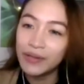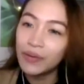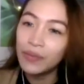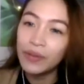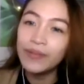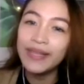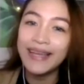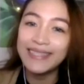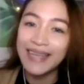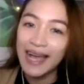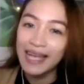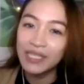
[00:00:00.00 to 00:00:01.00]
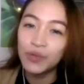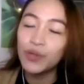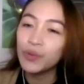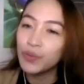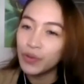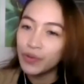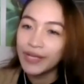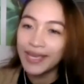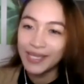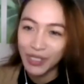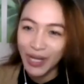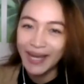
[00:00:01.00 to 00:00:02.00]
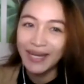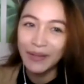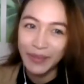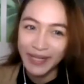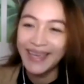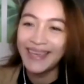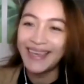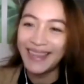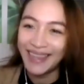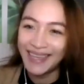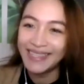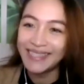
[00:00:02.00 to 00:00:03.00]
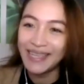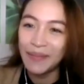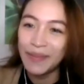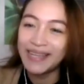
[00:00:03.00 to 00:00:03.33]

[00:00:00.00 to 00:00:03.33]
So we would like to ask, what role can China play in this,